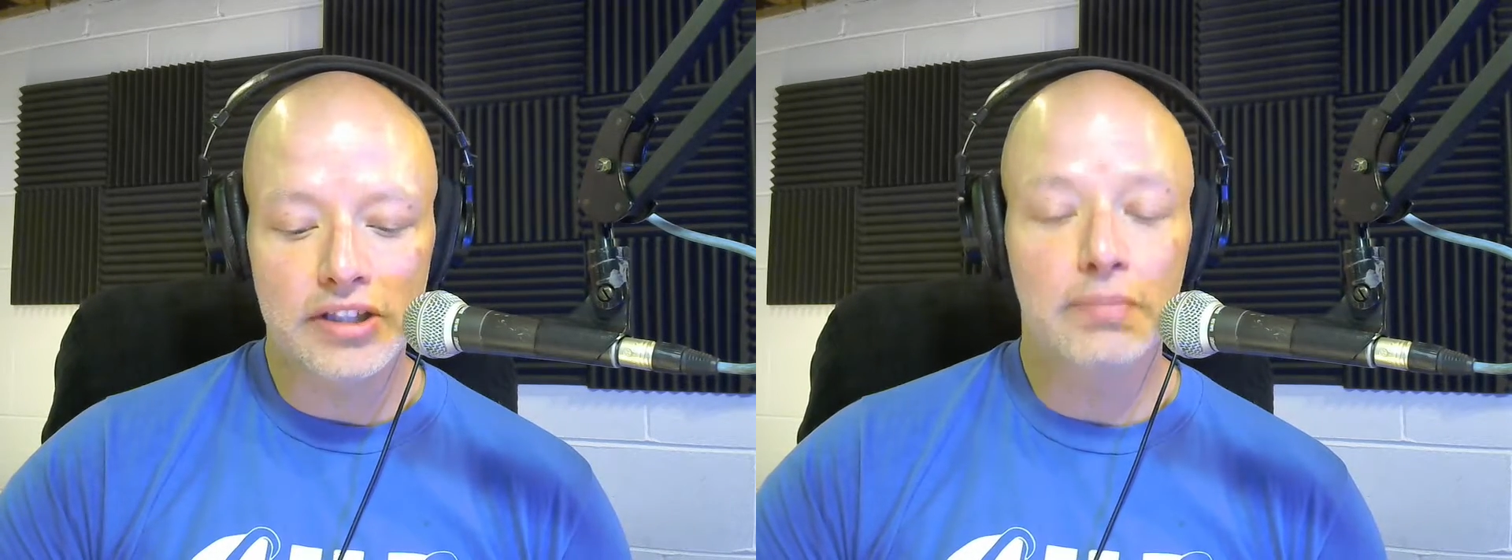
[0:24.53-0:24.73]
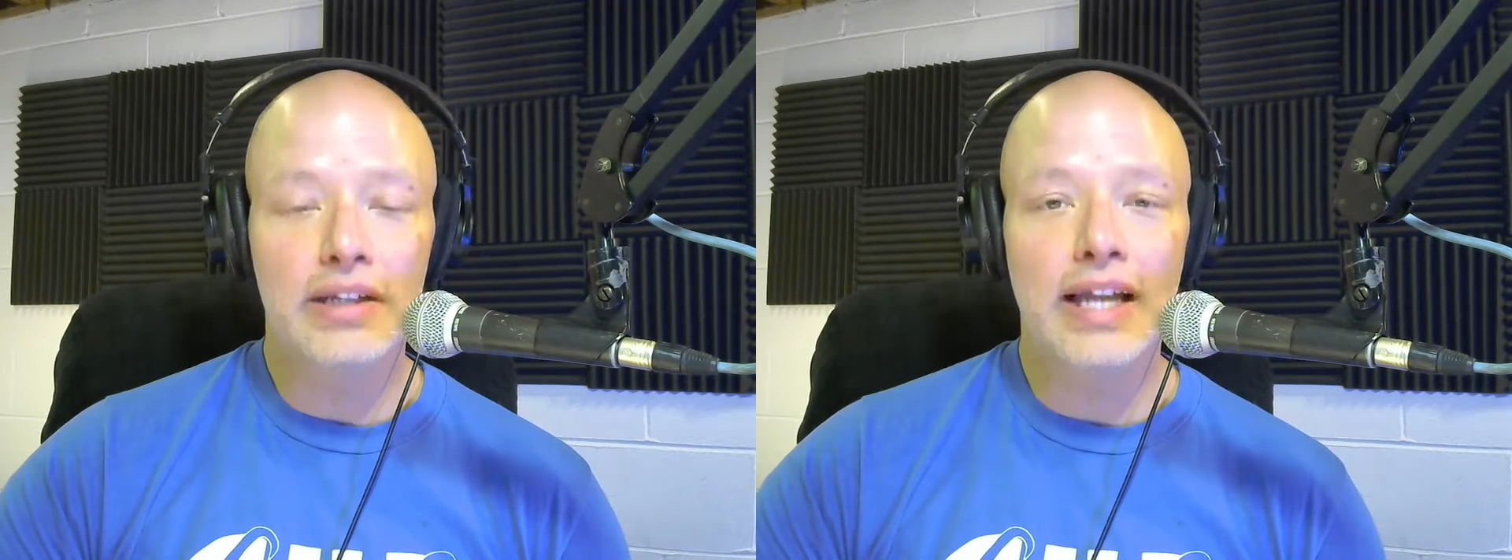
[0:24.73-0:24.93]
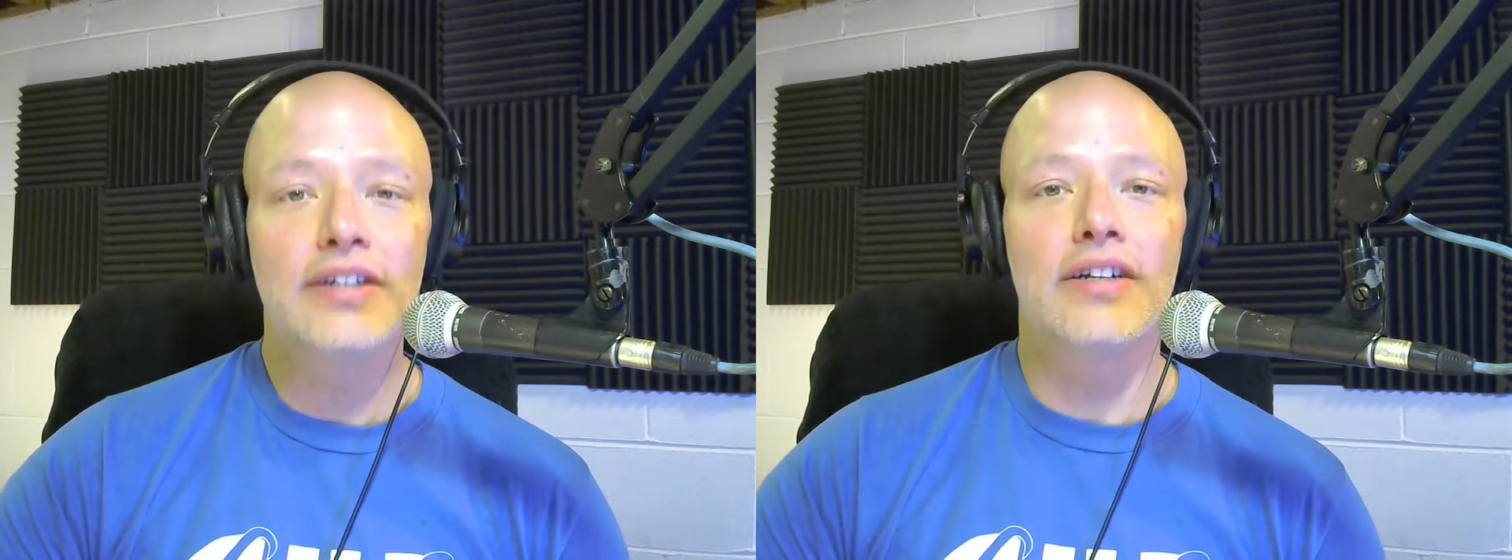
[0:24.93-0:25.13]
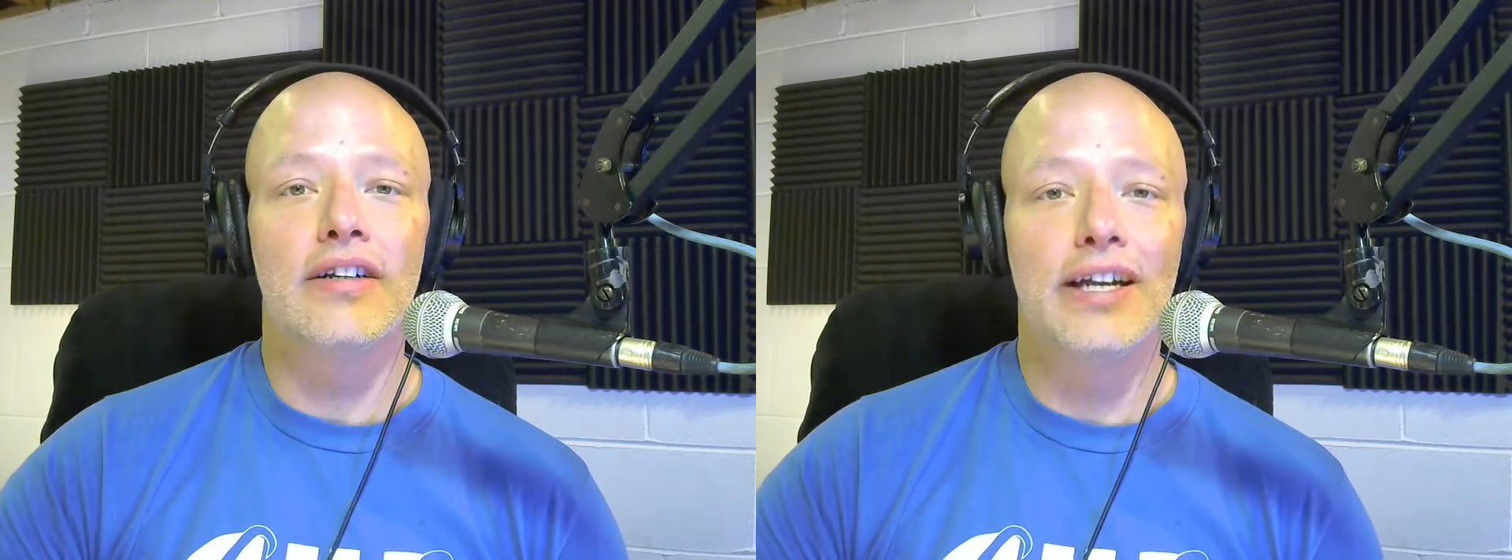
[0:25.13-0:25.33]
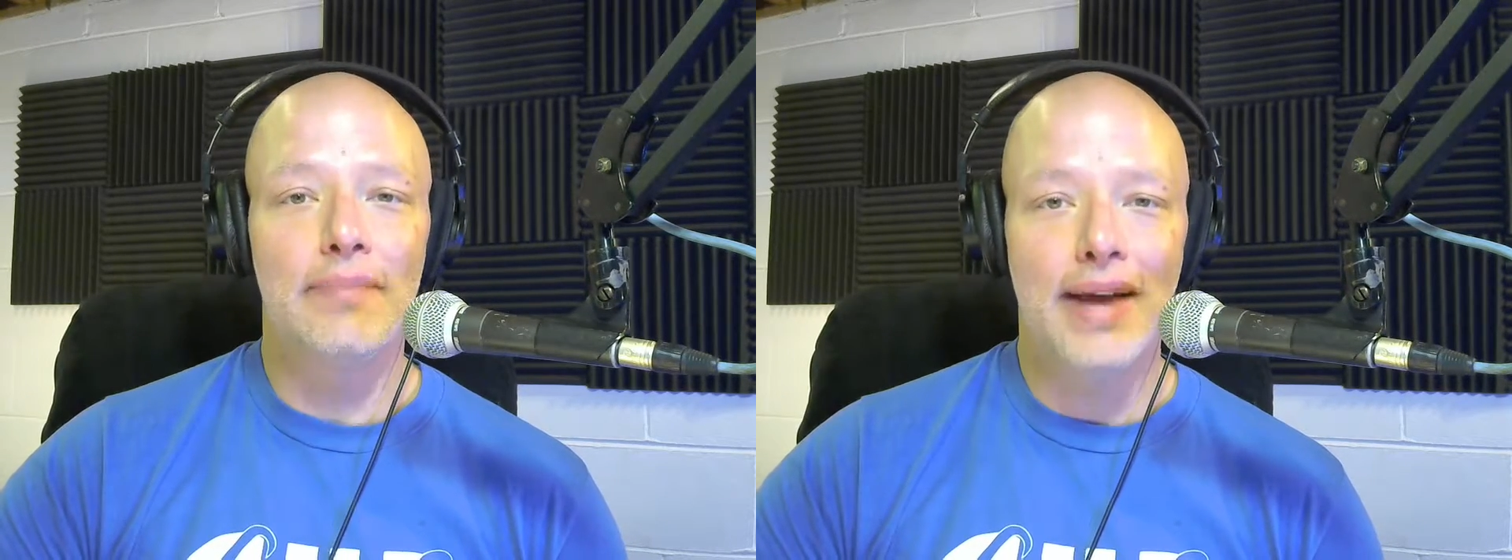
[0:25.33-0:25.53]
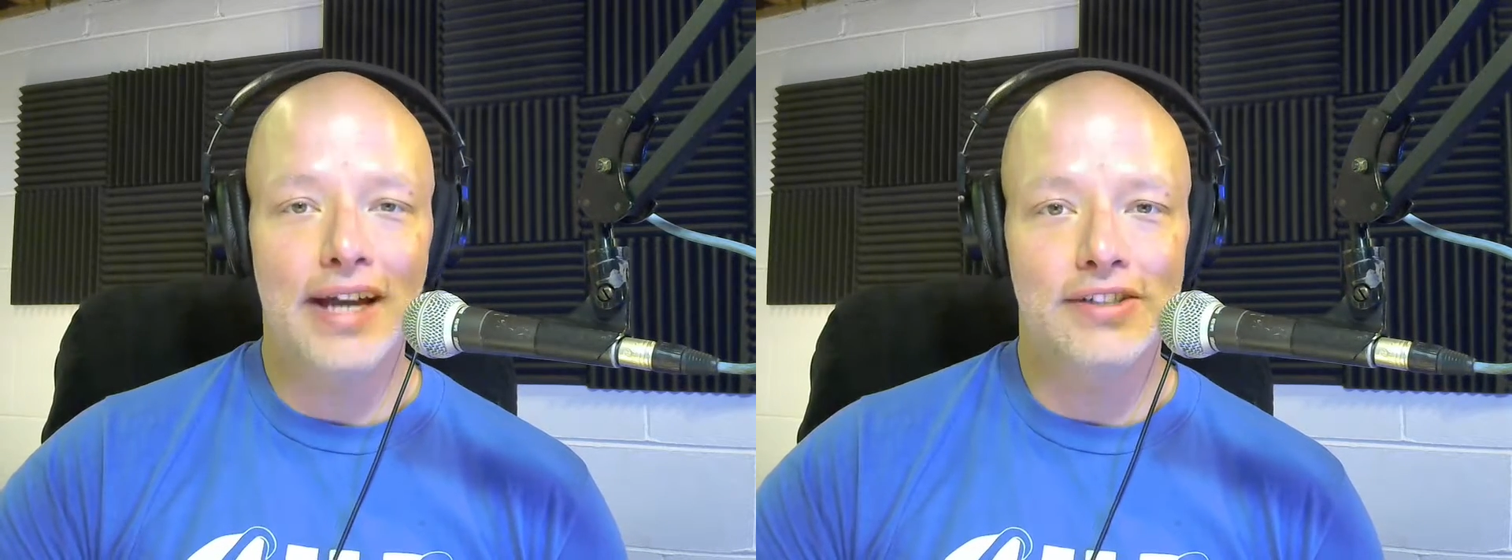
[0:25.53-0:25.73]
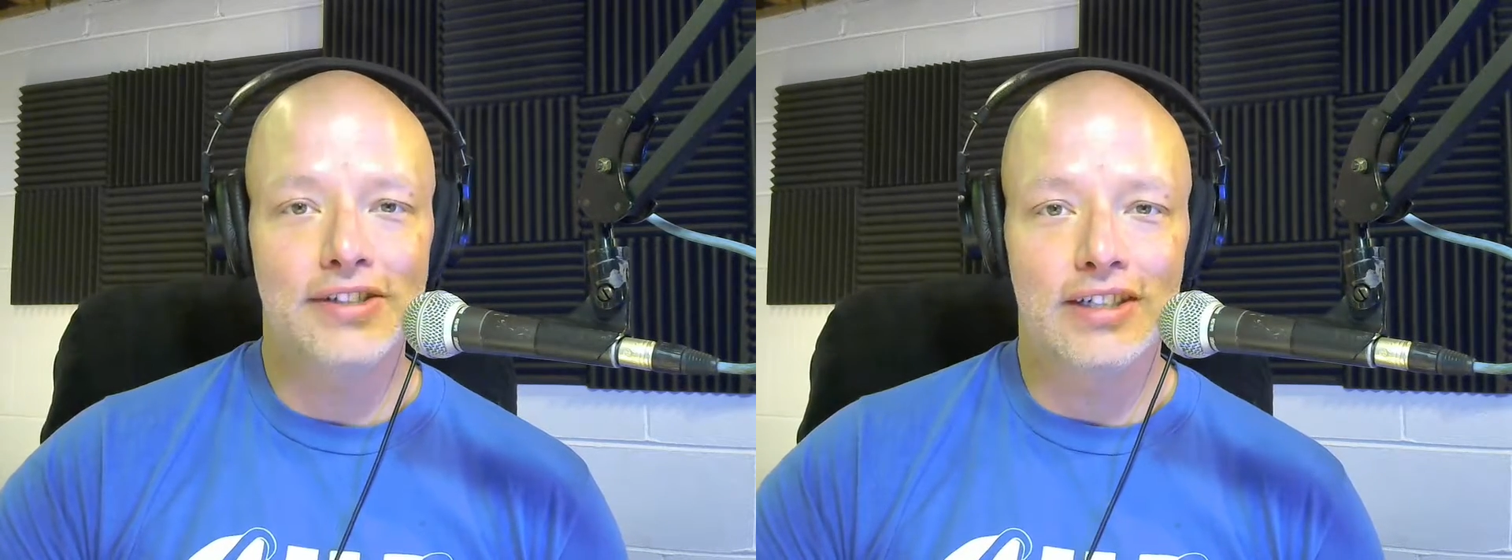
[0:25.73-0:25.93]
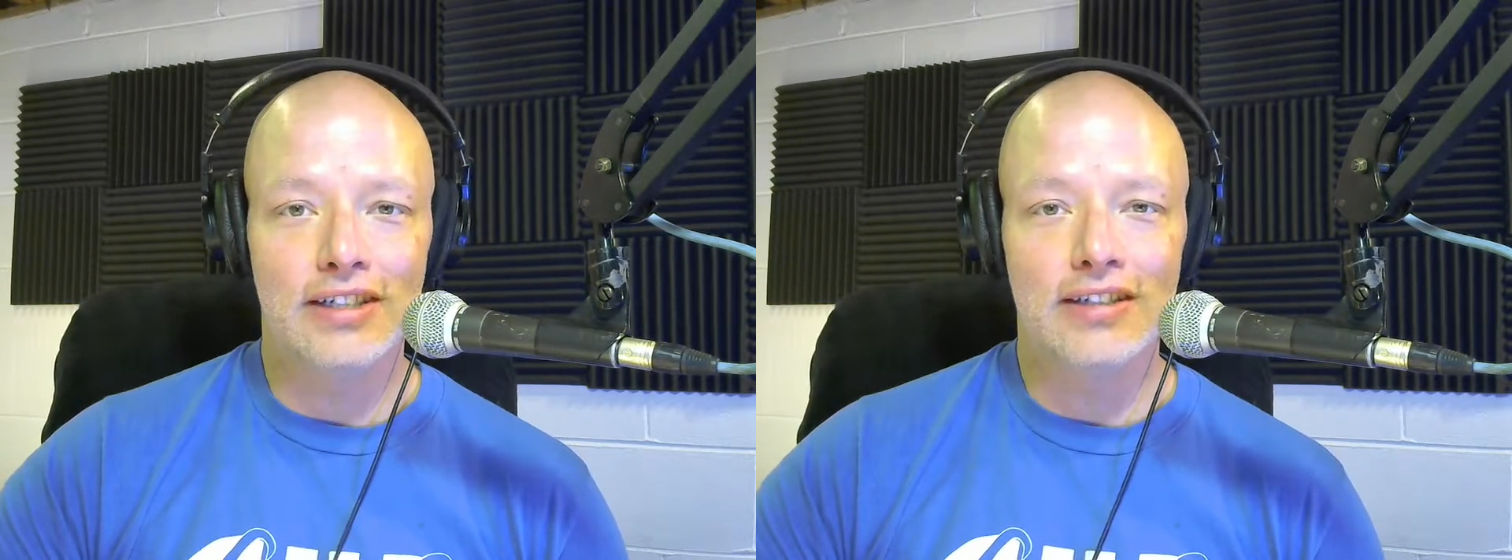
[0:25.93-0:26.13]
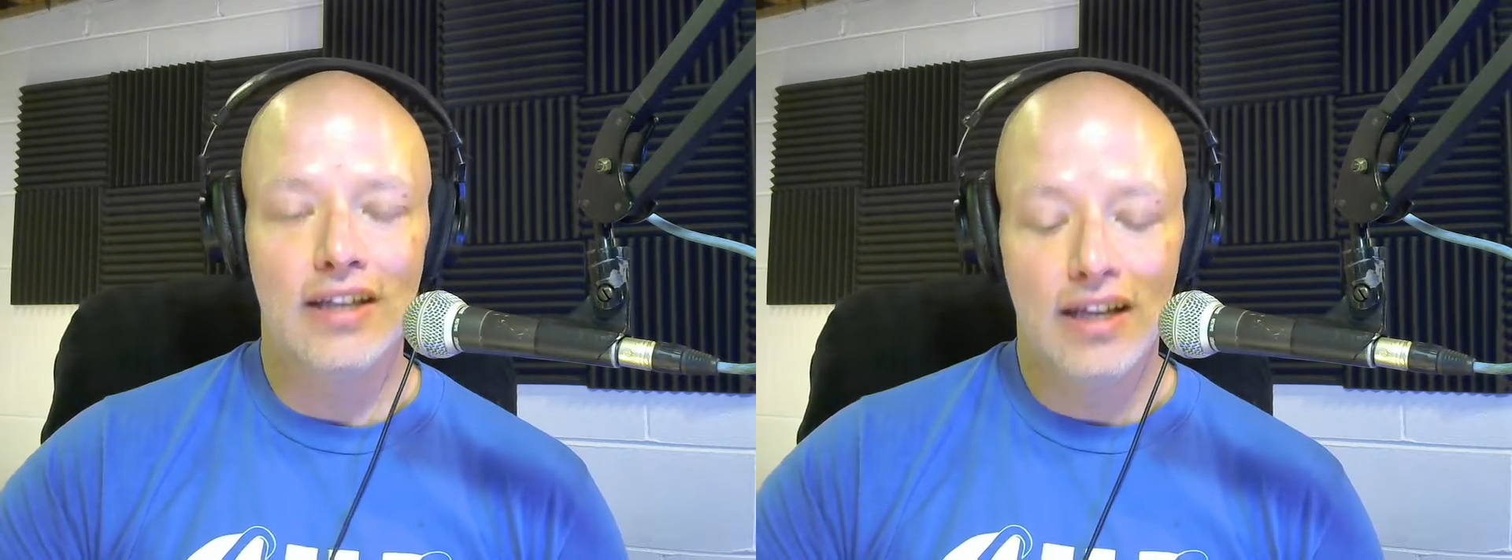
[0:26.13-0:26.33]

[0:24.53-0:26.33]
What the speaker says: splendor and majesty.